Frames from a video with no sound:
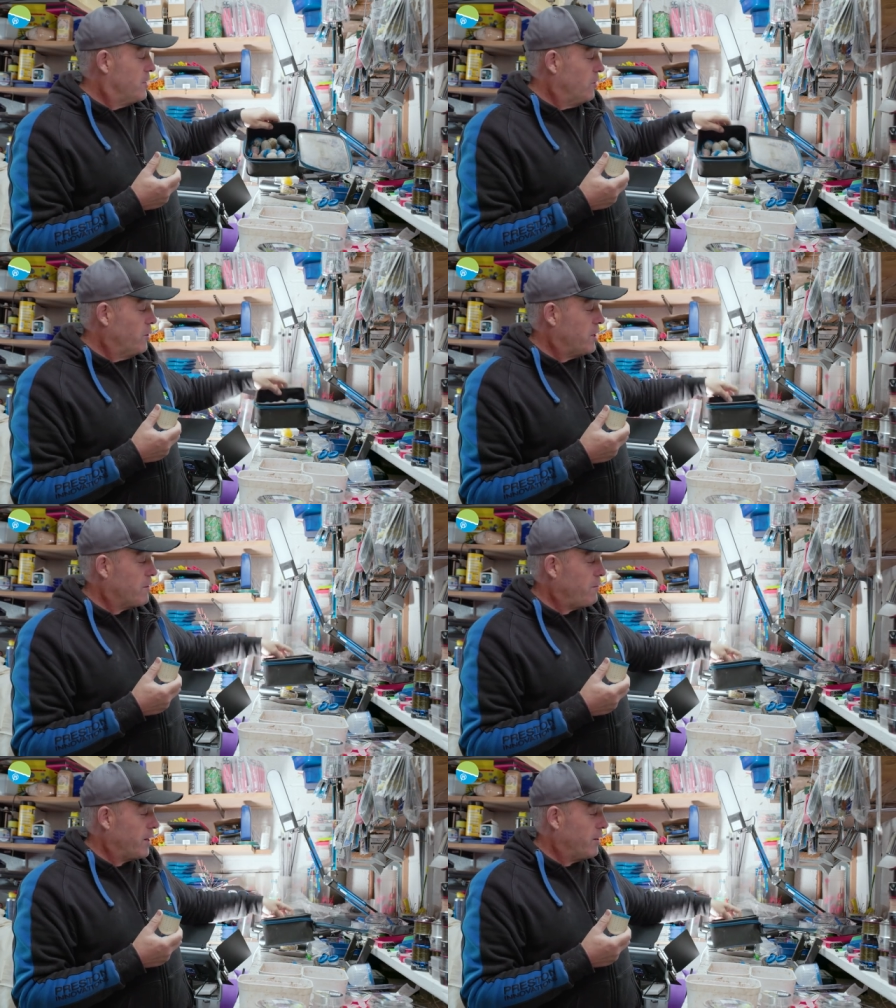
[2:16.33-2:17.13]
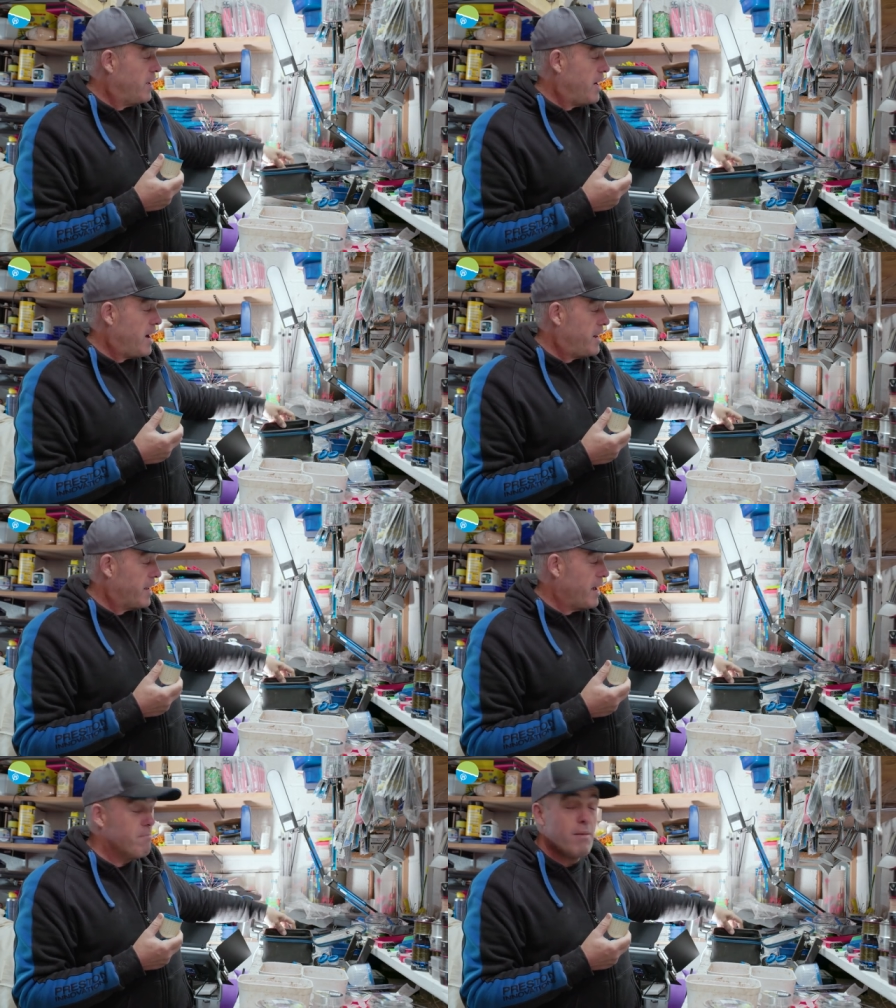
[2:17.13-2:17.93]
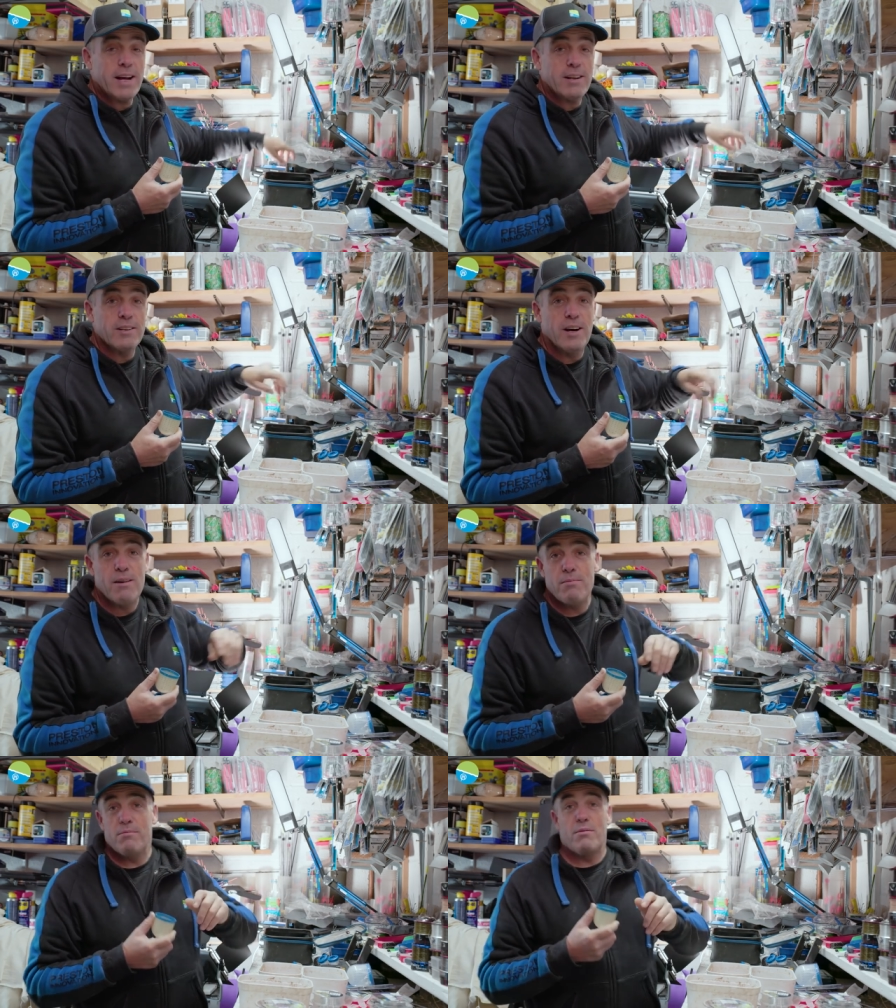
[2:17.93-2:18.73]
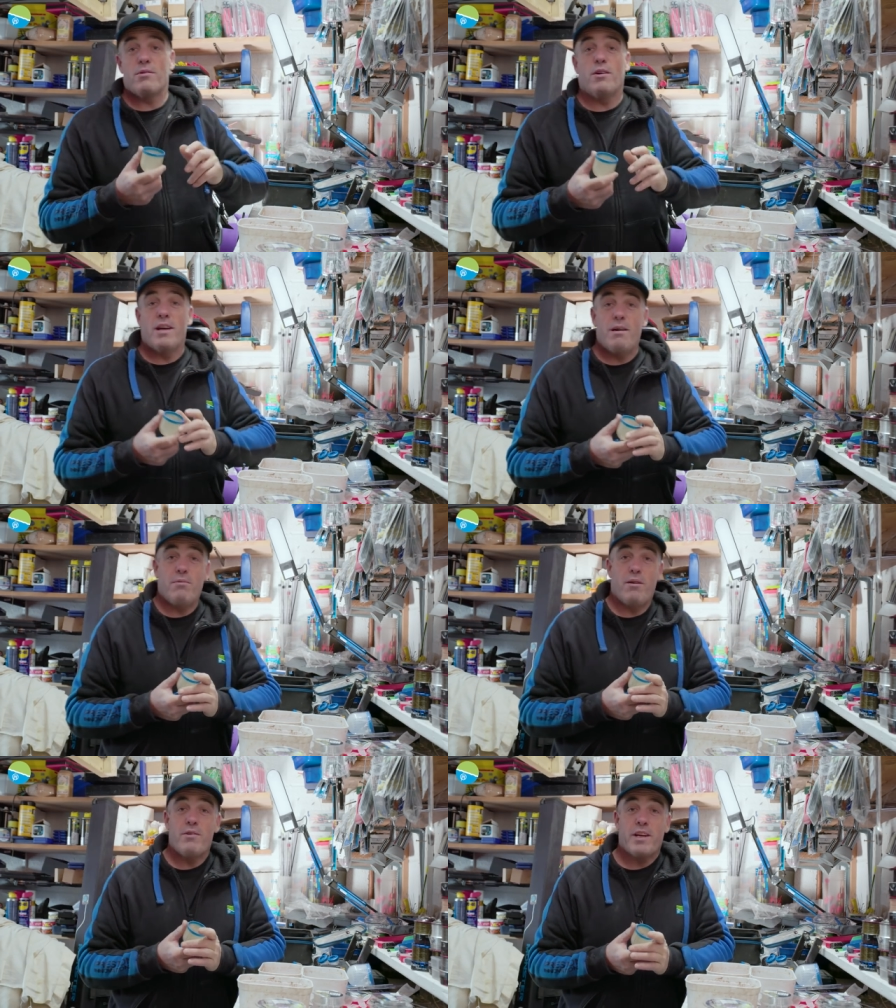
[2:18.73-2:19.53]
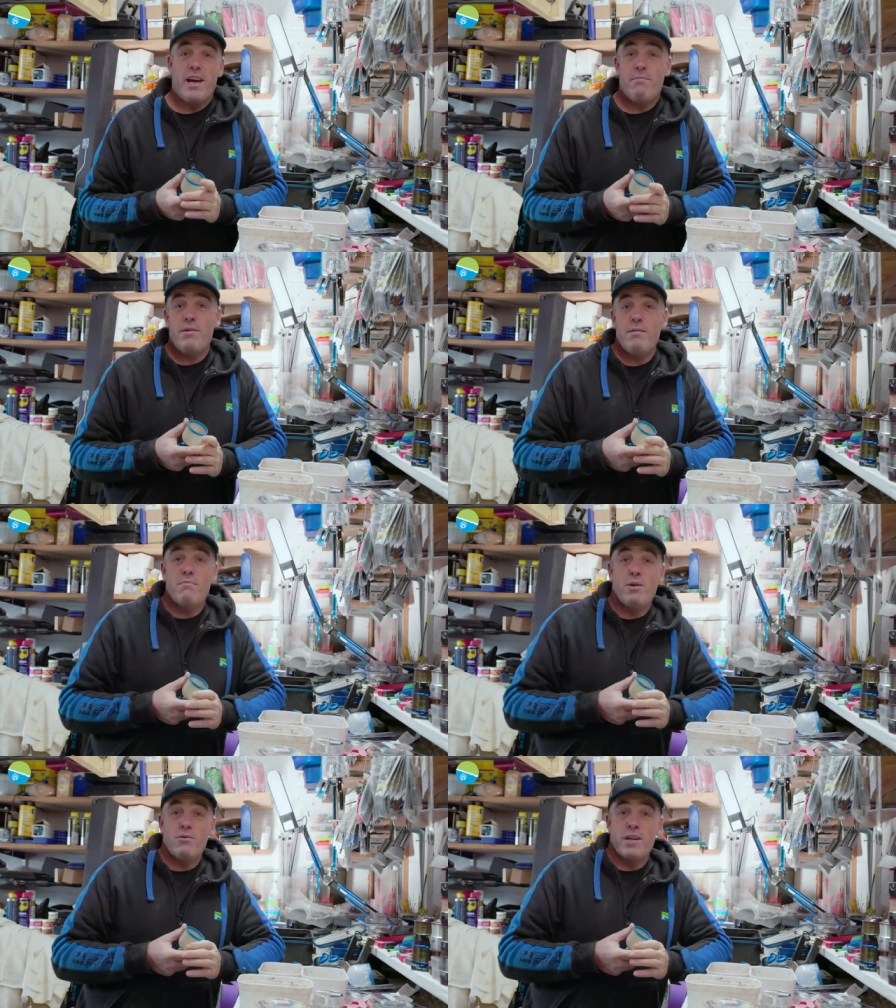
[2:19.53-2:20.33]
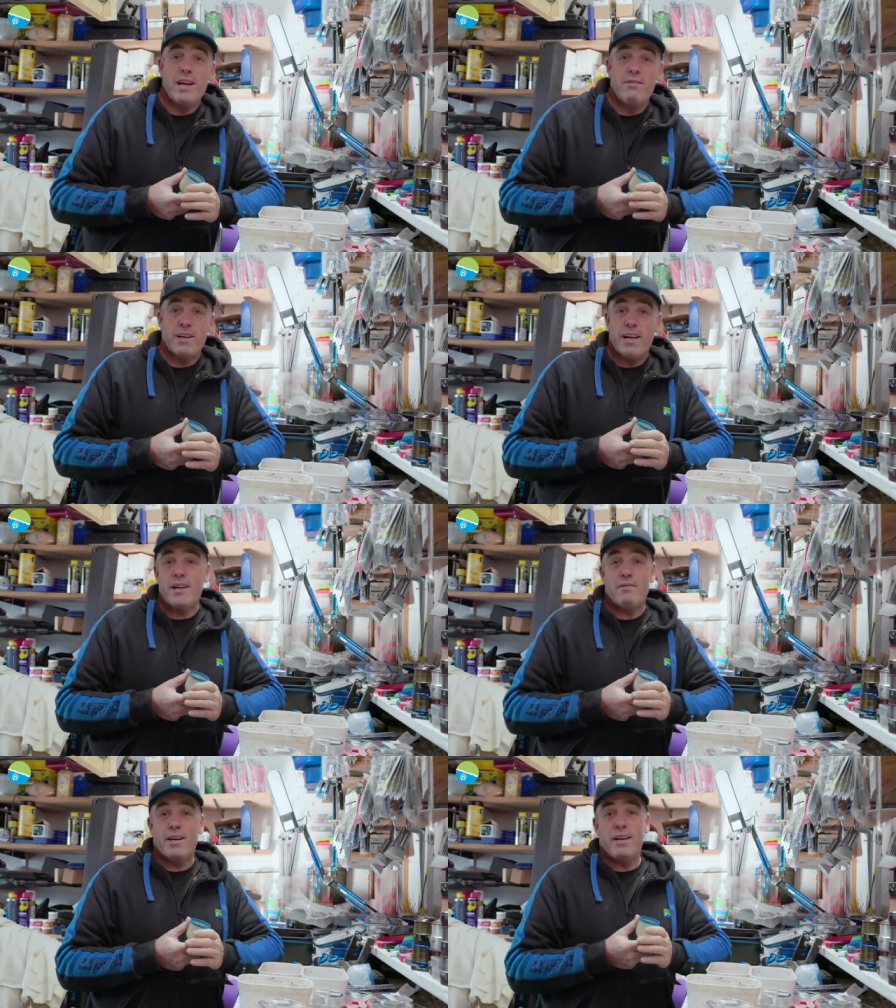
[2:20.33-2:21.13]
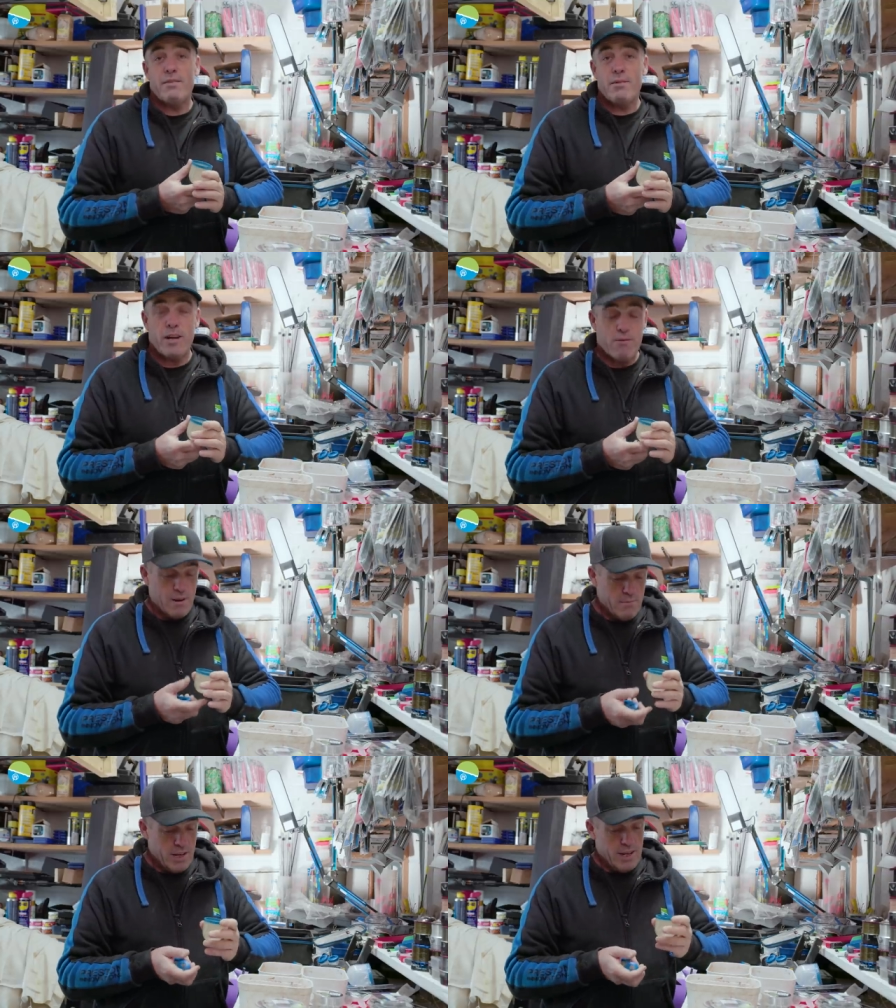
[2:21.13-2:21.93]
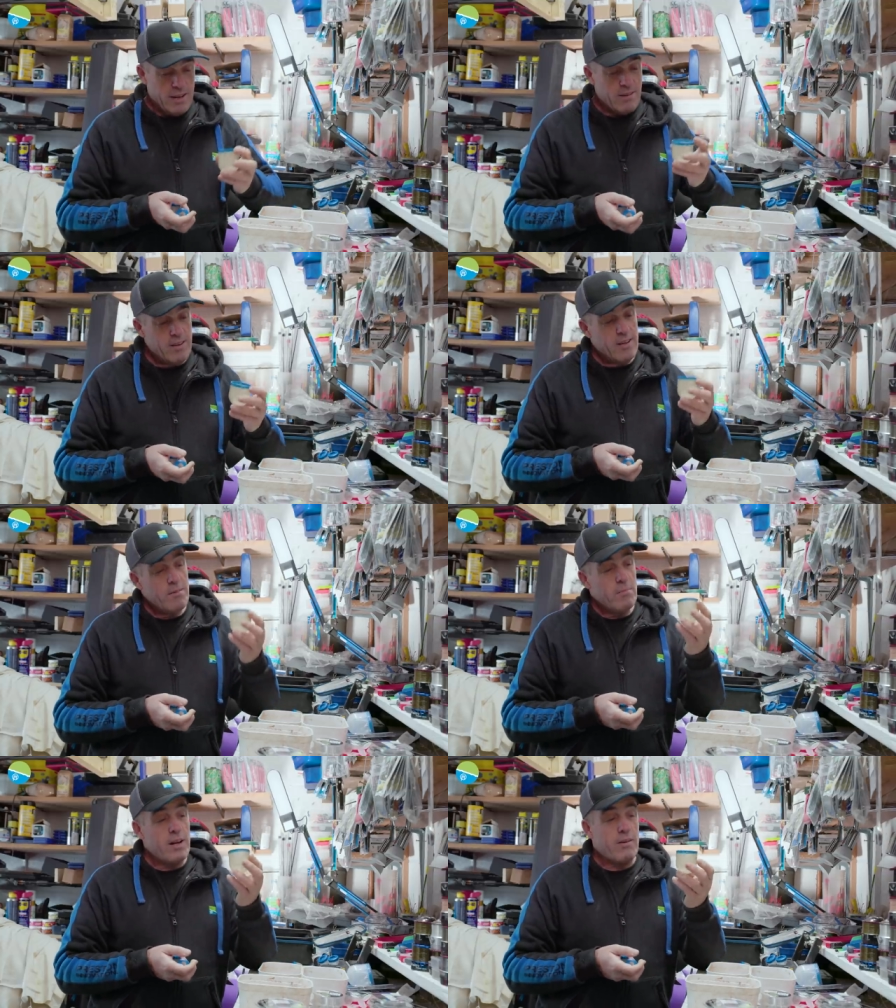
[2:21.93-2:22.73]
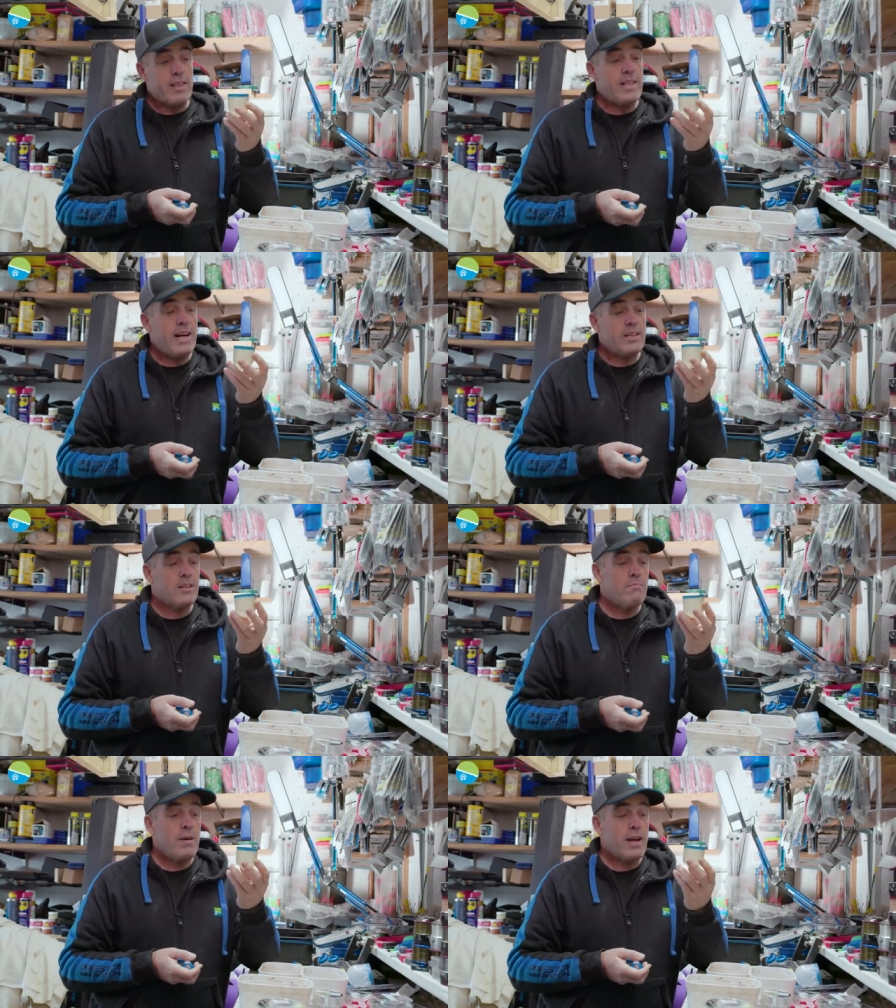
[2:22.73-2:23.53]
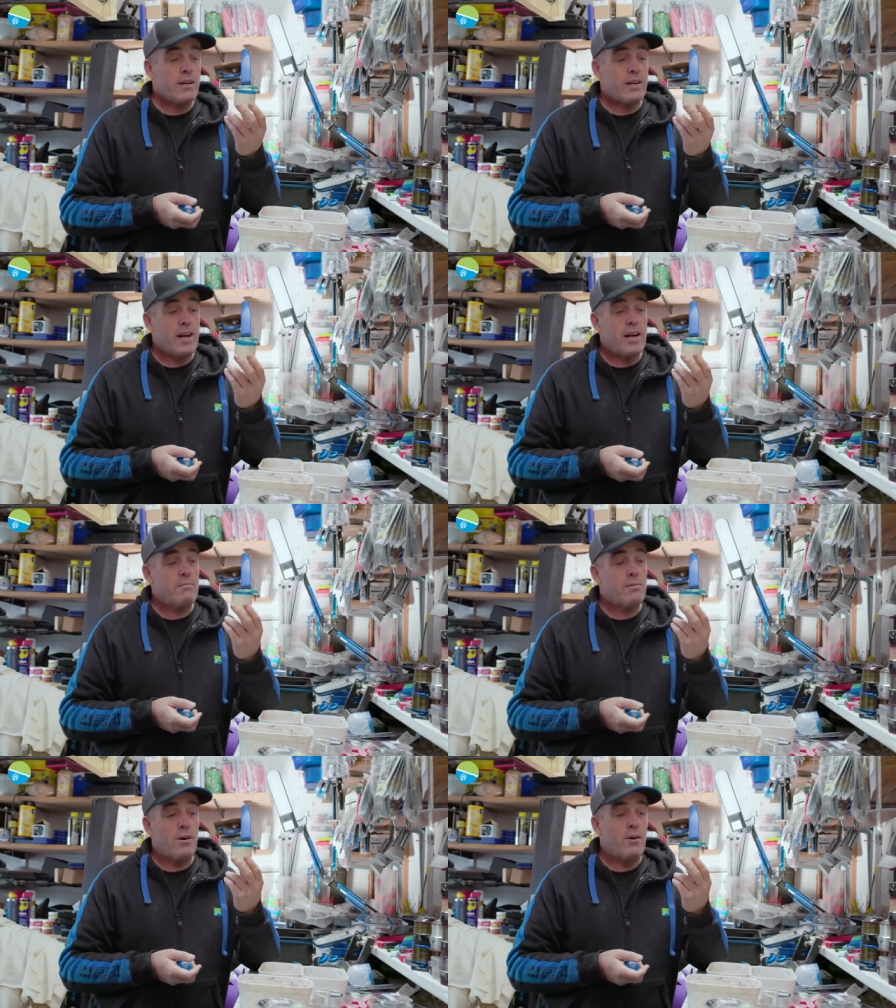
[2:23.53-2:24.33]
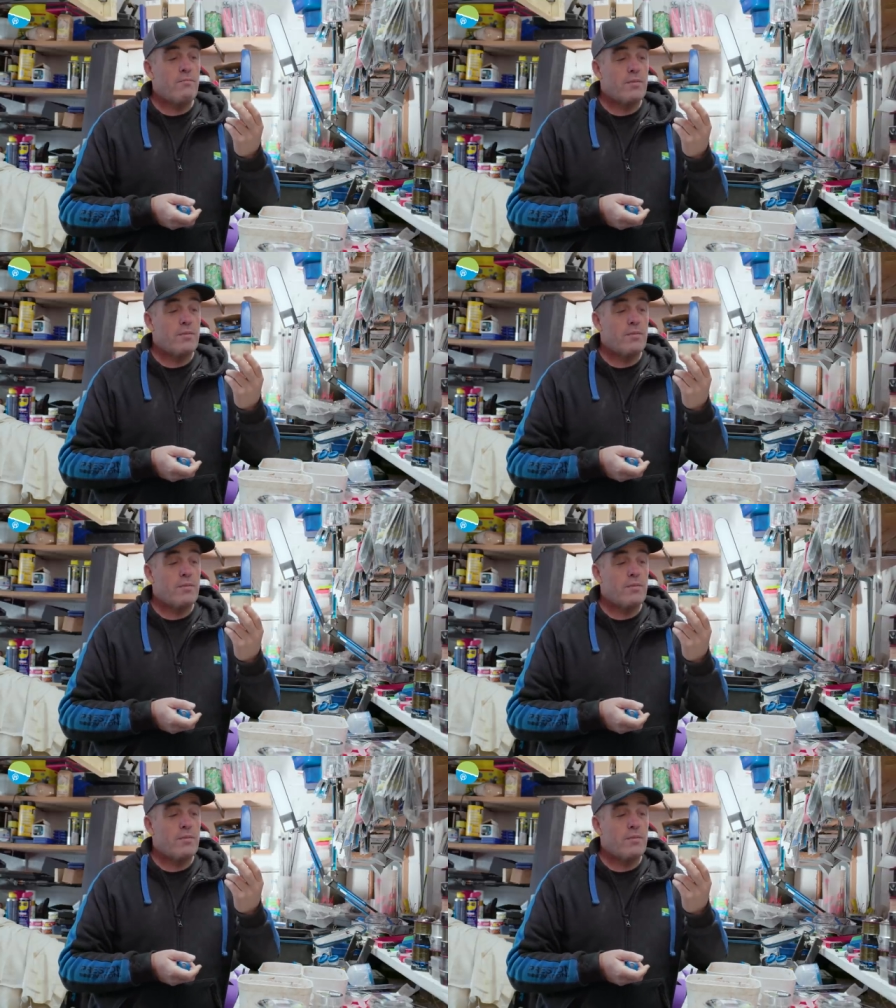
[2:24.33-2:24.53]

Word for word: All in a thing like that, they get manked up, but we're not that bothered. They get a bit mouldy now and again if you leave a bit of ground bait in there. But anyway, that's the mega cad pot.